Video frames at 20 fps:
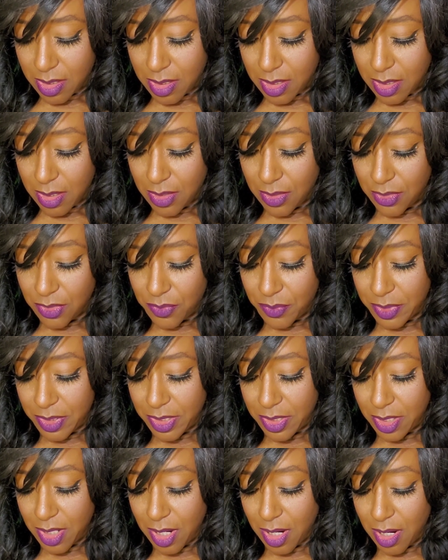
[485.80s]
here's one of
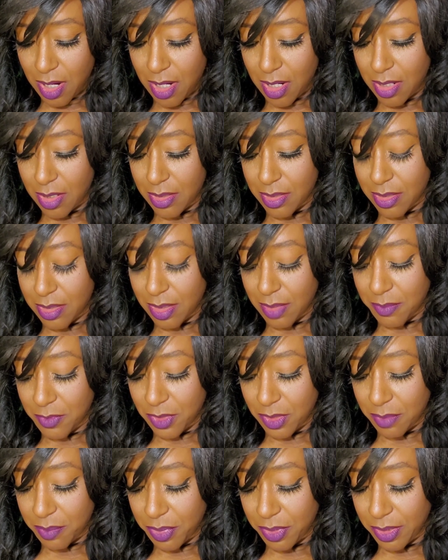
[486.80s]
the cards. I'm
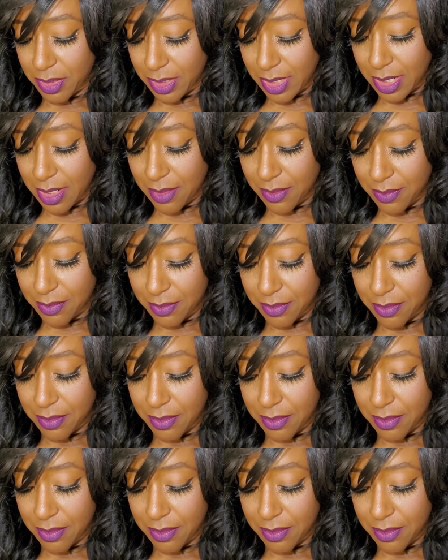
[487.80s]
going to pull it out.